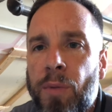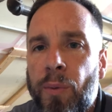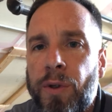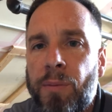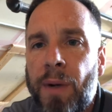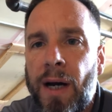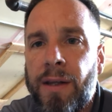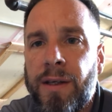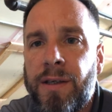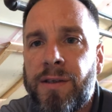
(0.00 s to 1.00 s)
But when you buy
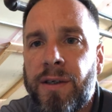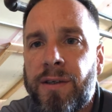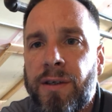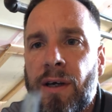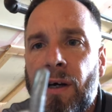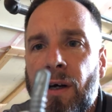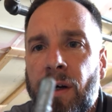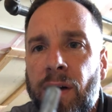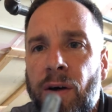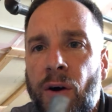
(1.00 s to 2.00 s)
these at
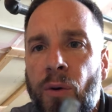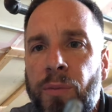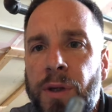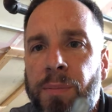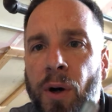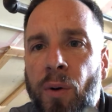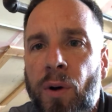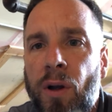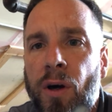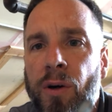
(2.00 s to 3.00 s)
uh, Home Depot
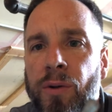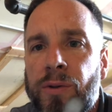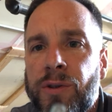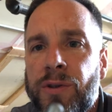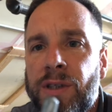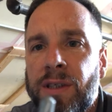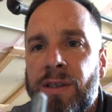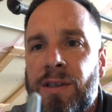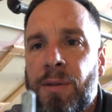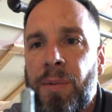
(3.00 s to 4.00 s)
or Lowe's, you see the
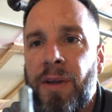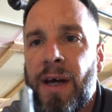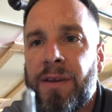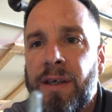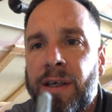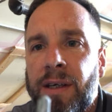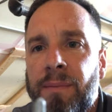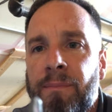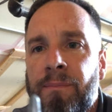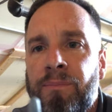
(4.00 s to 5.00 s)
tip of that thing?
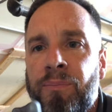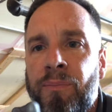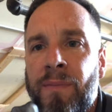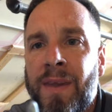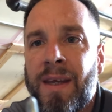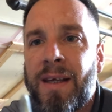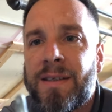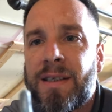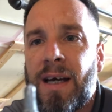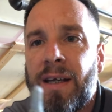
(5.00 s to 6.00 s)

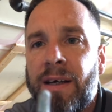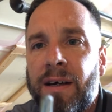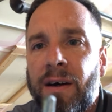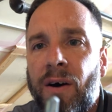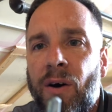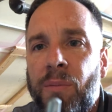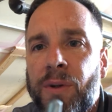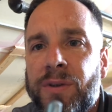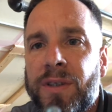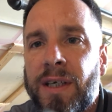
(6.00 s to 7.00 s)
It's kind of
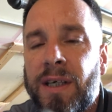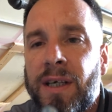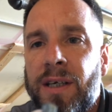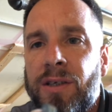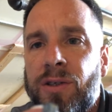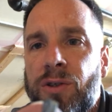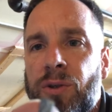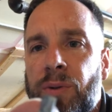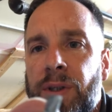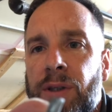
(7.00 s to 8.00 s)
almost like a
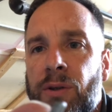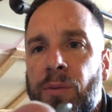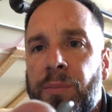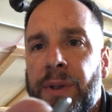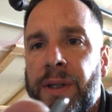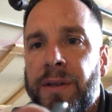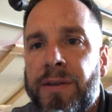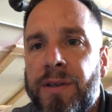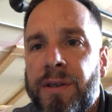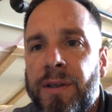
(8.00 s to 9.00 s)
drill bit.
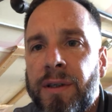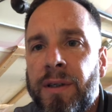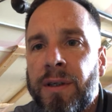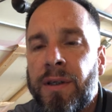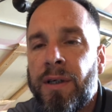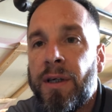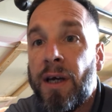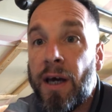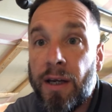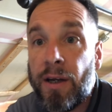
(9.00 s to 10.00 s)

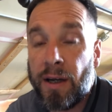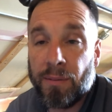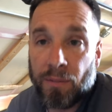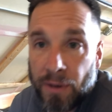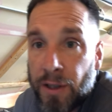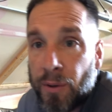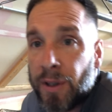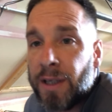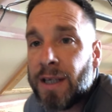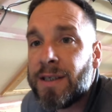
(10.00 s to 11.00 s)
And it
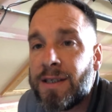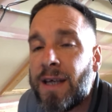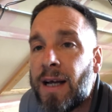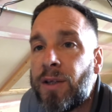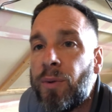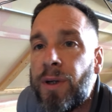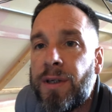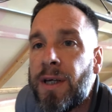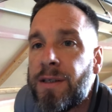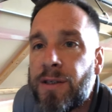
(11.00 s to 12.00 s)
literally, that's exactly what it
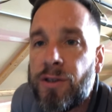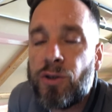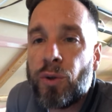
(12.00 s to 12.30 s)
does, is it